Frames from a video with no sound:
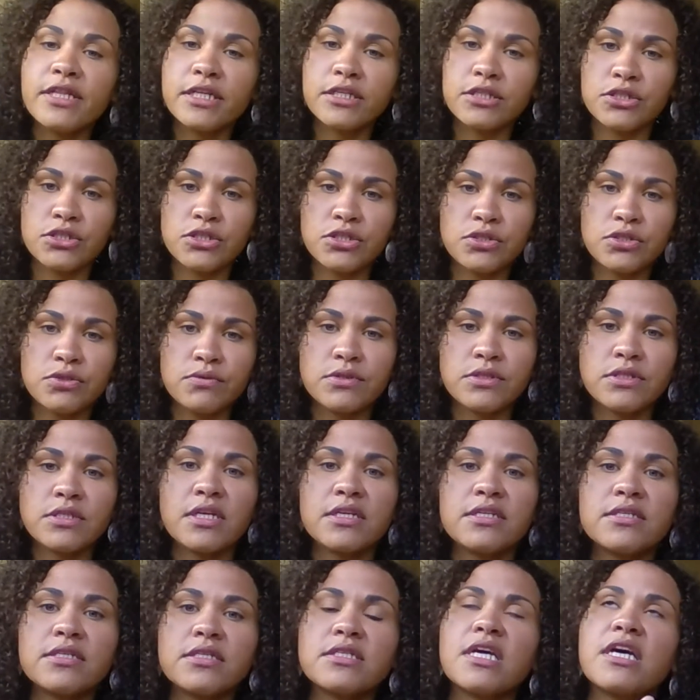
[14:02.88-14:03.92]
that suits
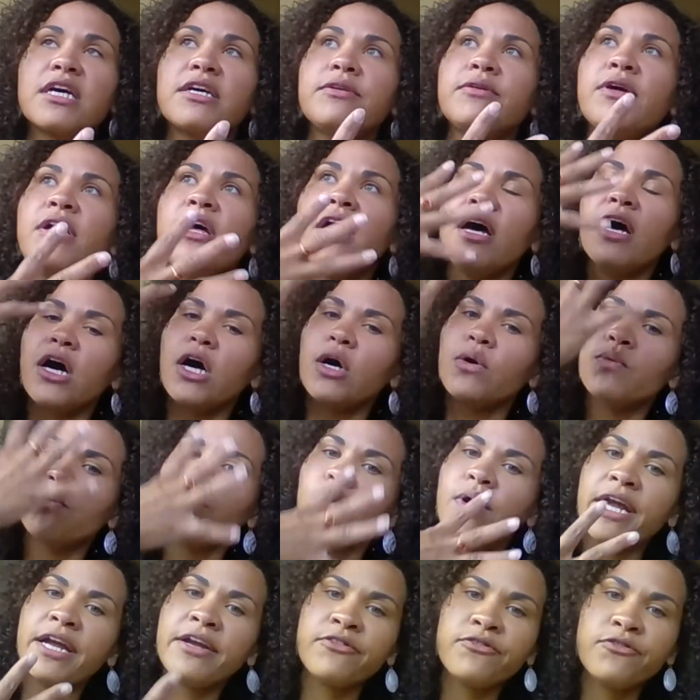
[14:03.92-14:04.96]
us, a
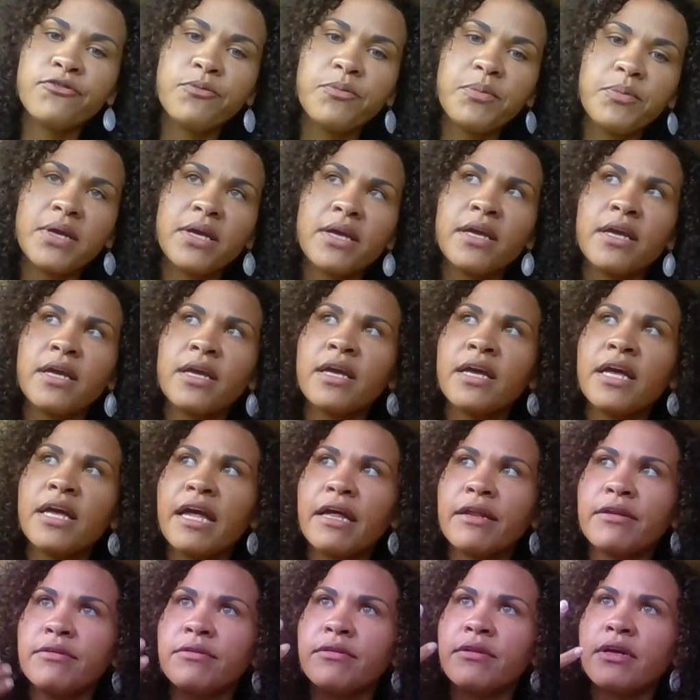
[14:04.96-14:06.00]
way of being
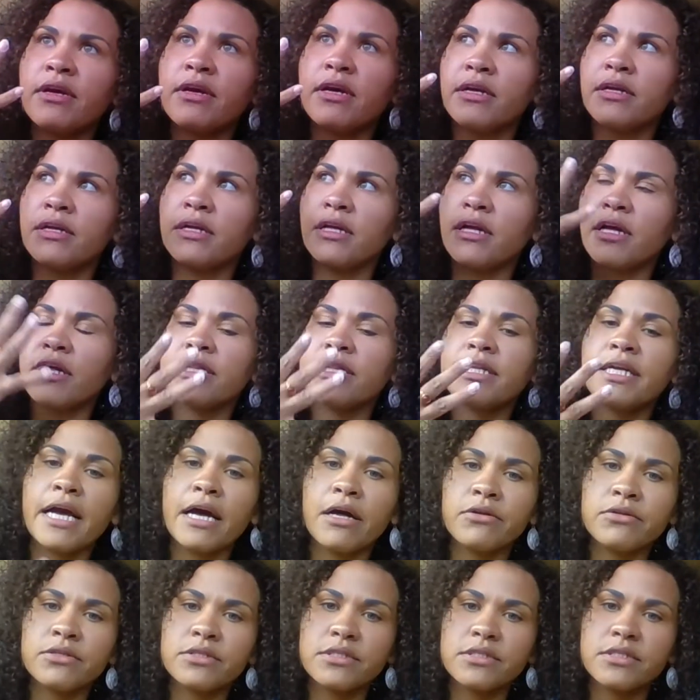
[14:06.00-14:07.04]
and on the
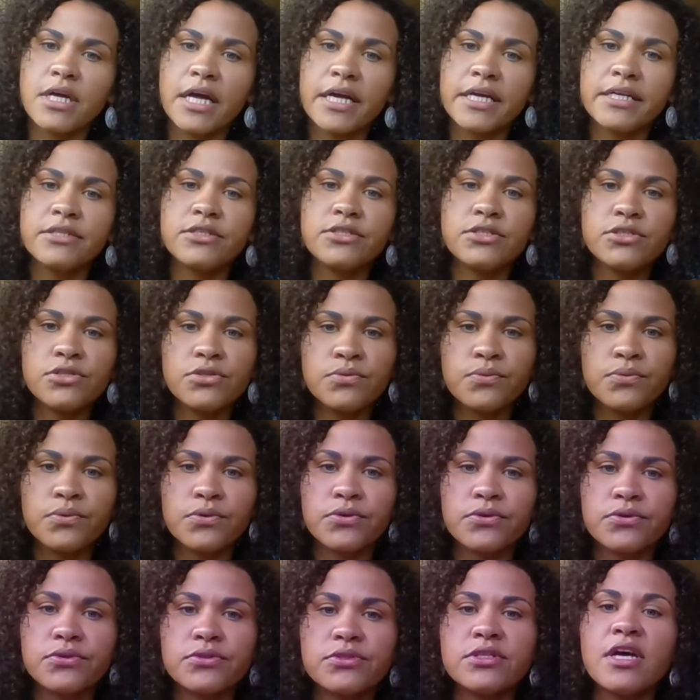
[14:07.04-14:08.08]
outside to the
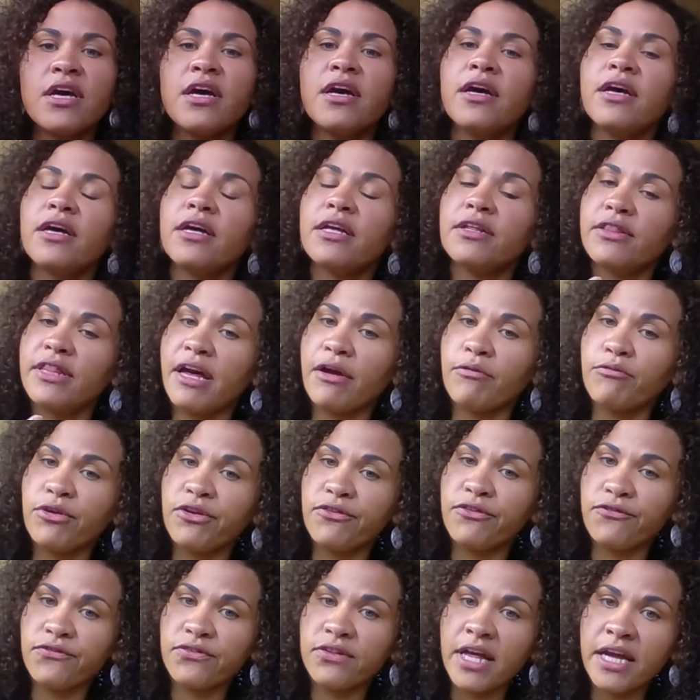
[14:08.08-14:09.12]
world that
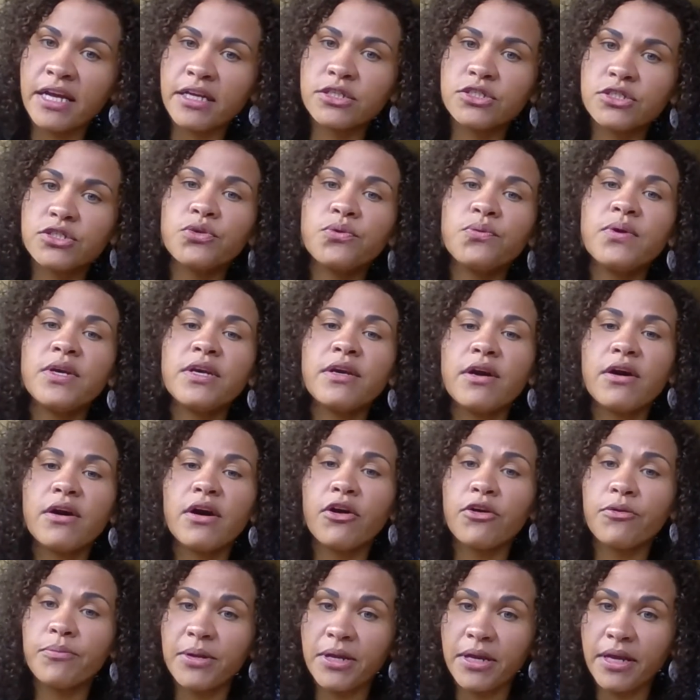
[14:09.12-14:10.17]
reflects who we
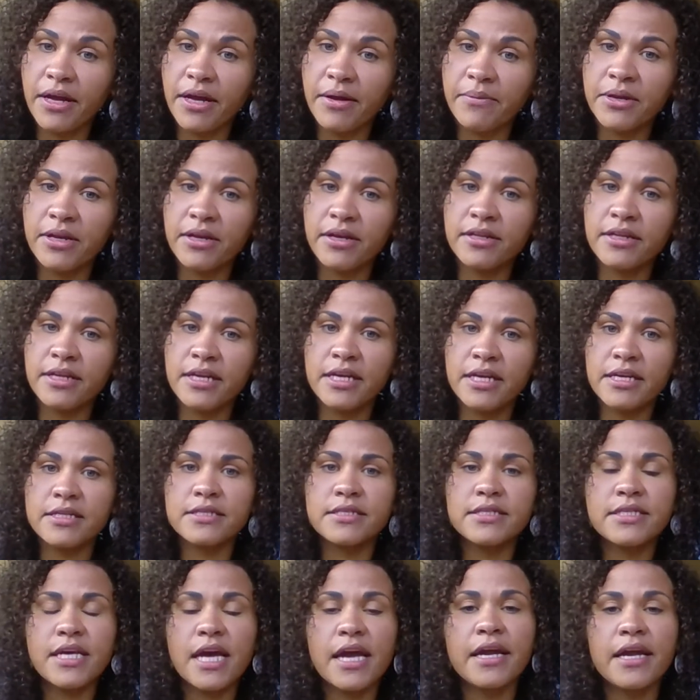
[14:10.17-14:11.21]
are becoming on the
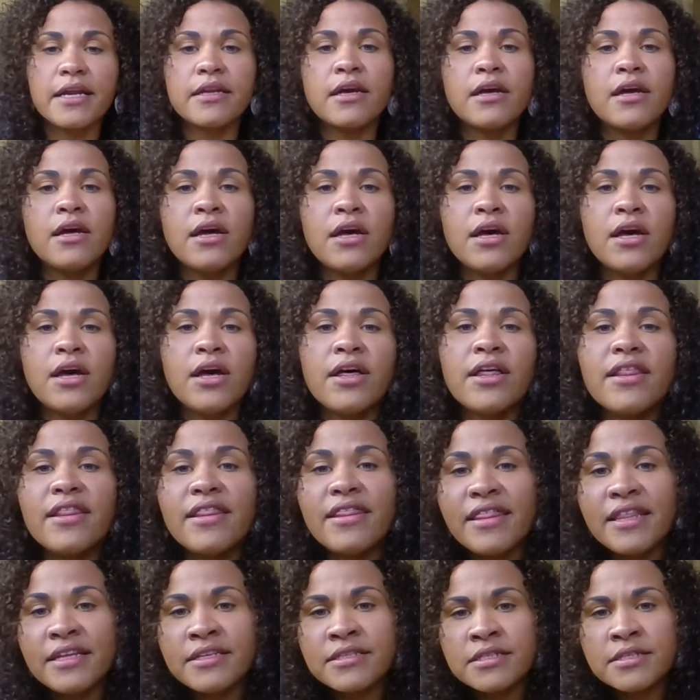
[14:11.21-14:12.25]
inside.
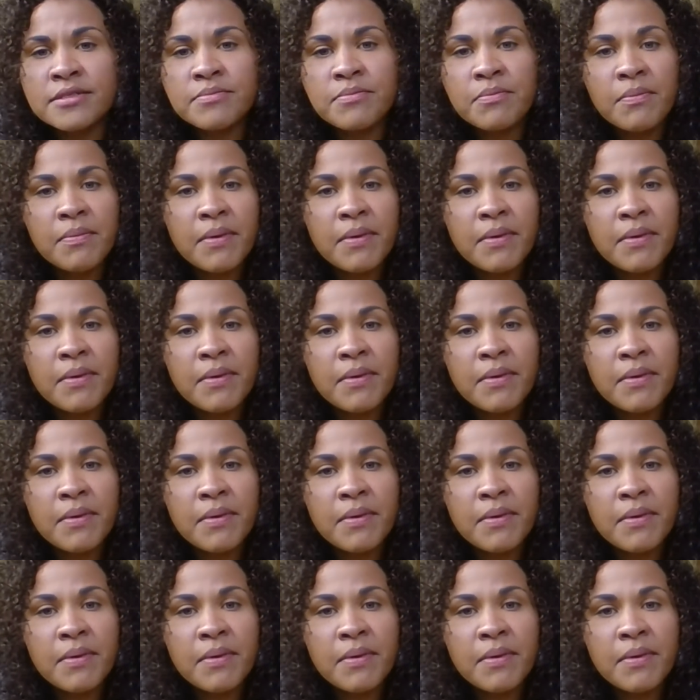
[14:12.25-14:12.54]
This